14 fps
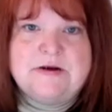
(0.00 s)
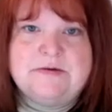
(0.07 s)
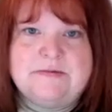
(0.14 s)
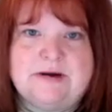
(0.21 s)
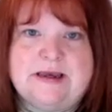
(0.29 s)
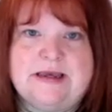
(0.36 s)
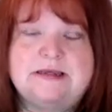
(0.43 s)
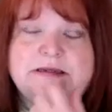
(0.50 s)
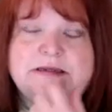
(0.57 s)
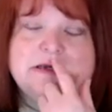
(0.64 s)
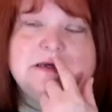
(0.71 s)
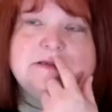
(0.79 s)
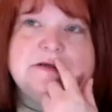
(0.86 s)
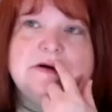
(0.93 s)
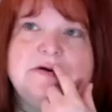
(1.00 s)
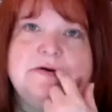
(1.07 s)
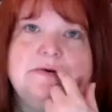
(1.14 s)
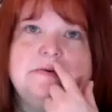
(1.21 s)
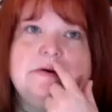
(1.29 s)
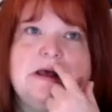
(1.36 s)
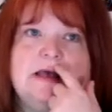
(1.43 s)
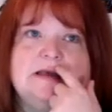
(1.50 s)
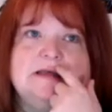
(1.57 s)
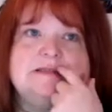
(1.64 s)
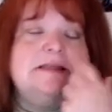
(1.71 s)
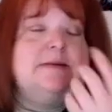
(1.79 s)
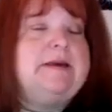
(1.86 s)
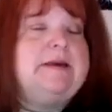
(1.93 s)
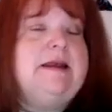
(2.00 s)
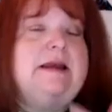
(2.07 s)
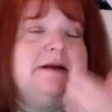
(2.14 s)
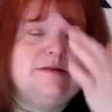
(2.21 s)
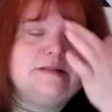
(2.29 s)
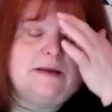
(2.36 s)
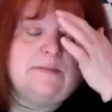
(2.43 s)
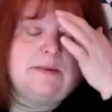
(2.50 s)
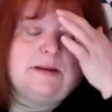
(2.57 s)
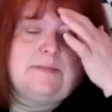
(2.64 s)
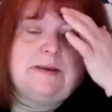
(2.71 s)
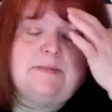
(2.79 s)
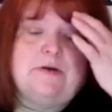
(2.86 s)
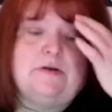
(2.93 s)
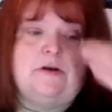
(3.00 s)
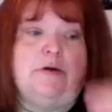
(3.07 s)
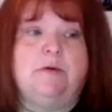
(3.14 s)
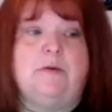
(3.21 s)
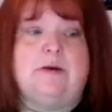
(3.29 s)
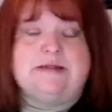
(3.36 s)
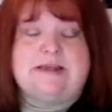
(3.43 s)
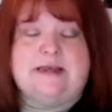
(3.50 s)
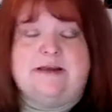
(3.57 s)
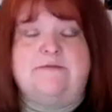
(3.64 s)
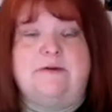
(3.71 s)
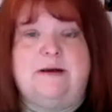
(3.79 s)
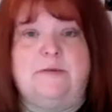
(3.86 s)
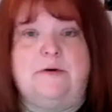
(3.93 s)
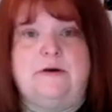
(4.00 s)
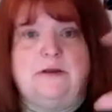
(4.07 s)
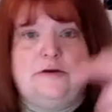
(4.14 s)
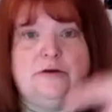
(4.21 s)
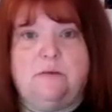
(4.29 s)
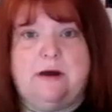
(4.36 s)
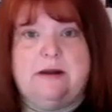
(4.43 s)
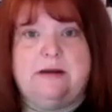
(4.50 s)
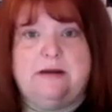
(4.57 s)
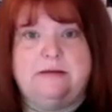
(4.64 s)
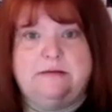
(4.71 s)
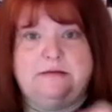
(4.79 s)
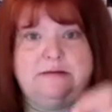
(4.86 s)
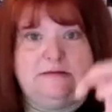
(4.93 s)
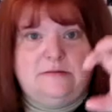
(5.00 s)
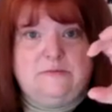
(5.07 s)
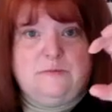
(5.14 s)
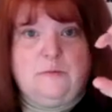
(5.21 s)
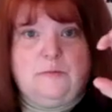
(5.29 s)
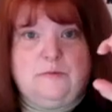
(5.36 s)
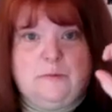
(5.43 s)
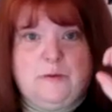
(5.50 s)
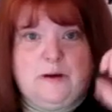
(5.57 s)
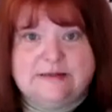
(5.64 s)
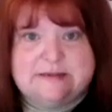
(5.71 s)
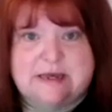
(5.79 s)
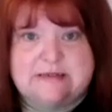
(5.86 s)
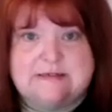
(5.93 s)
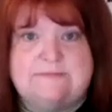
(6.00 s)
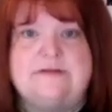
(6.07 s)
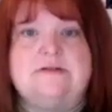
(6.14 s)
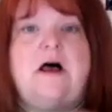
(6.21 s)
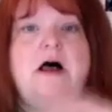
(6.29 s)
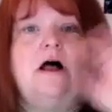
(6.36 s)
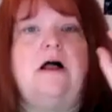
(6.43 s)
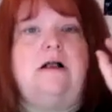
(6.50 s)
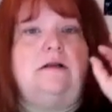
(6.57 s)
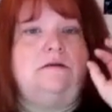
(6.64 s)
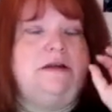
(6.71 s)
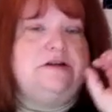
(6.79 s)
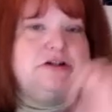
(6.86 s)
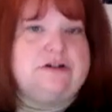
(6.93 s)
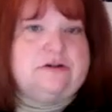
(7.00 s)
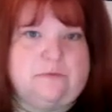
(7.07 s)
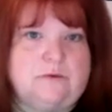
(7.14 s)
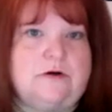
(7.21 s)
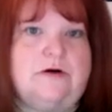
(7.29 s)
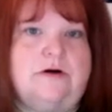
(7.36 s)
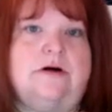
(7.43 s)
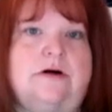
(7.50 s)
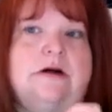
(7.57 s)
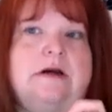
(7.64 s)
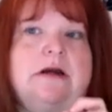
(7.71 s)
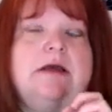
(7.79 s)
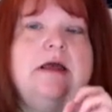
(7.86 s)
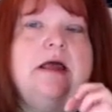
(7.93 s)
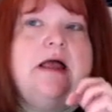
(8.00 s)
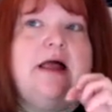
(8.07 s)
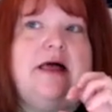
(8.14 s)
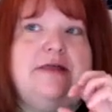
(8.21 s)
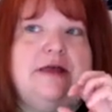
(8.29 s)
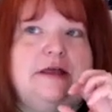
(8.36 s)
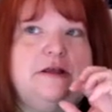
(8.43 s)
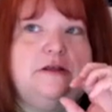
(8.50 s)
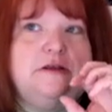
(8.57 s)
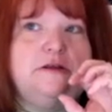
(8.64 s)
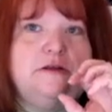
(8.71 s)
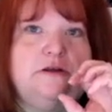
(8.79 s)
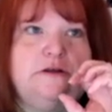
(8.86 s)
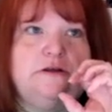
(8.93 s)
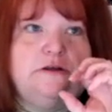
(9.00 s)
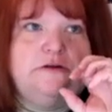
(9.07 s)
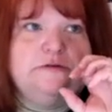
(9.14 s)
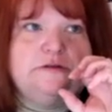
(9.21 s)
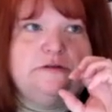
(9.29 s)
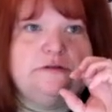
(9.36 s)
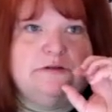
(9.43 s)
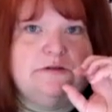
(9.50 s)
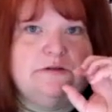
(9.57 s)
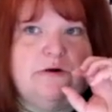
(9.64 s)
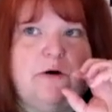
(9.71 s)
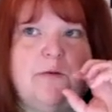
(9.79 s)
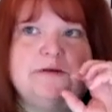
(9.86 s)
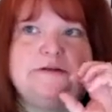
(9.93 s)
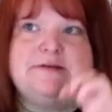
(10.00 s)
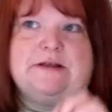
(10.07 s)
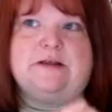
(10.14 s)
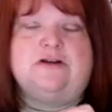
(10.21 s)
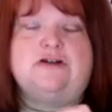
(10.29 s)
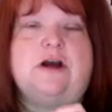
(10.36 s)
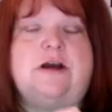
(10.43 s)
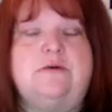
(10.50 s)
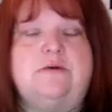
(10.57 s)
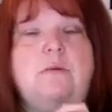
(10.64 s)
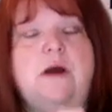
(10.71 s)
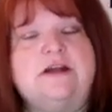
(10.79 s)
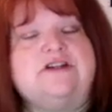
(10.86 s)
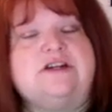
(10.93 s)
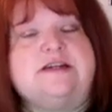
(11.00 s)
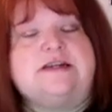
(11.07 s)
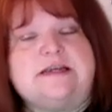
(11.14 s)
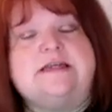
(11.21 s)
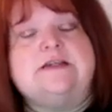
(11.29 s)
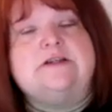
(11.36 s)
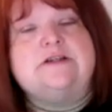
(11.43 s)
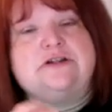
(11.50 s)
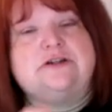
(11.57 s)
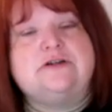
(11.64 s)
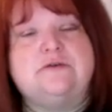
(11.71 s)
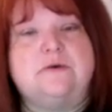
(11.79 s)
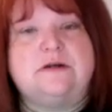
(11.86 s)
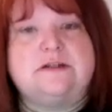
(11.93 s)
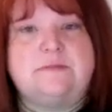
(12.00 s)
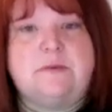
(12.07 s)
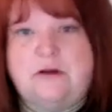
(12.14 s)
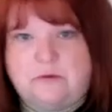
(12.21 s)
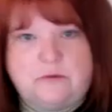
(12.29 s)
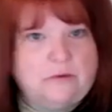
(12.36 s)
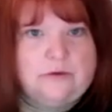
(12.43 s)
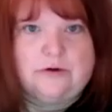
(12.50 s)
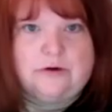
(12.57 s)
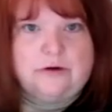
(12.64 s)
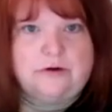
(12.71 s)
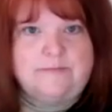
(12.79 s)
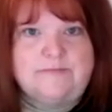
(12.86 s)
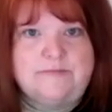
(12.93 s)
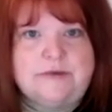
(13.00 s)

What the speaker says: right? So, because at the beginning, I was like many people, you want to take a framework and you want it one size fits all, it should work. And then you almost feel like you're trying to wedge it into a small corner.